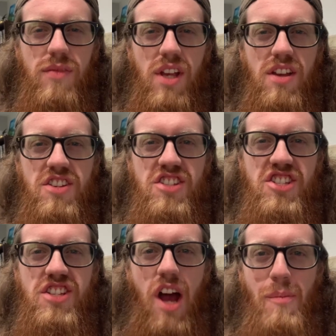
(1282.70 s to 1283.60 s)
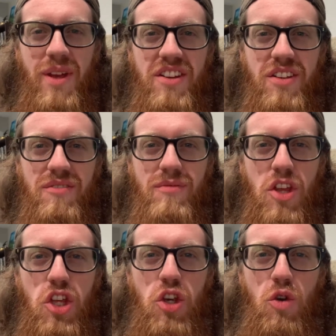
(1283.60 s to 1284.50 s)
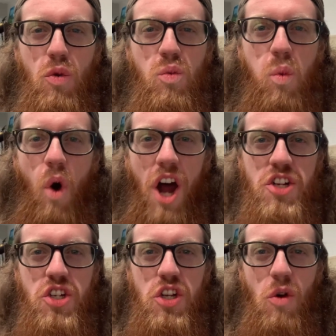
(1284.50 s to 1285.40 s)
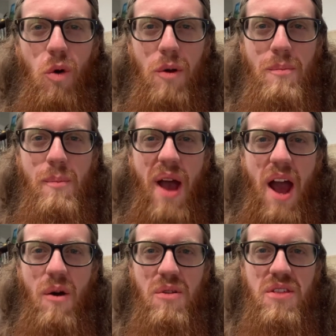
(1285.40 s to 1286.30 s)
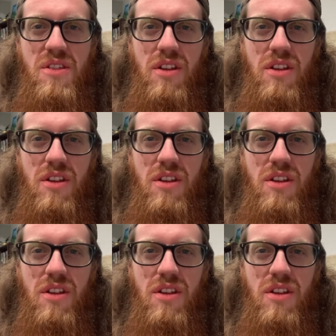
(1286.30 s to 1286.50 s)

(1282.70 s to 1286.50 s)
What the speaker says: Stop it. You watch your mouth.